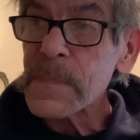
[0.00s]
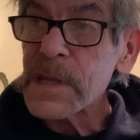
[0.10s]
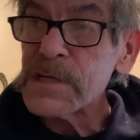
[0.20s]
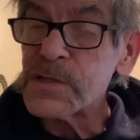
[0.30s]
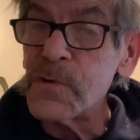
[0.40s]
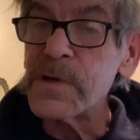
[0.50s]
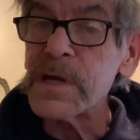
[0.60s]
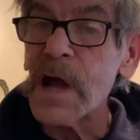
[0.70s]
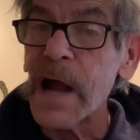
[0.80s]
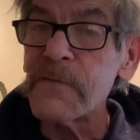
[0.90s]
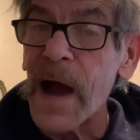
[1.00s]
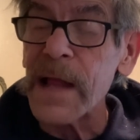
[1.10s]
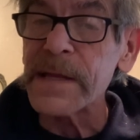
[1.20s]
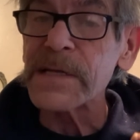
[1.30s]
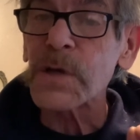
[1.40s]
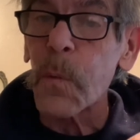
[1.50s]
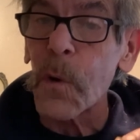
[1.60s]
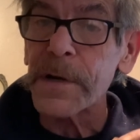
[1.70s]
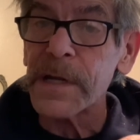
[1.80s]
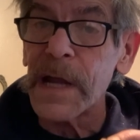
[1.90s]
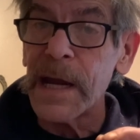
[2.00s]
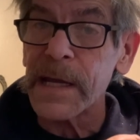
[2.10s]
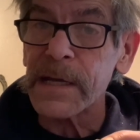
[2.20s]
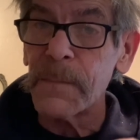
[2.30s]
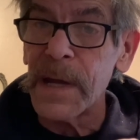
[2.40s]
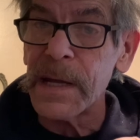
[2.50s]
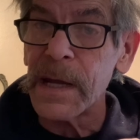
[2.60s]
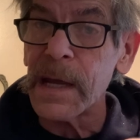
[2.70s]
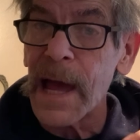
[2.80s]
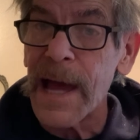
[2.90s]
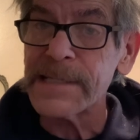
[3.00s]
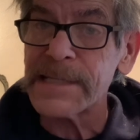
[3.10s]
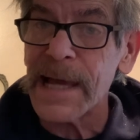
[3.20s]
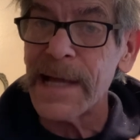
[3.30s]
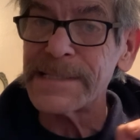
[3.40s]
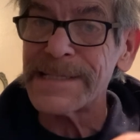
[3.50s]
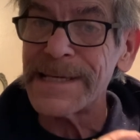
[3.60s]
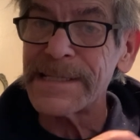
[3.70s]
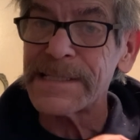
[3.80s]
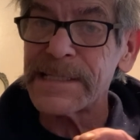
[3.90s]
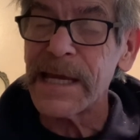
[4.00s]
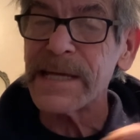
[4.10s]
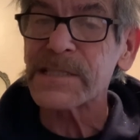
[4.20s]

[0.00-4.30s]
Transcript: Student Nonviolent Coordinating Committee, SNCC.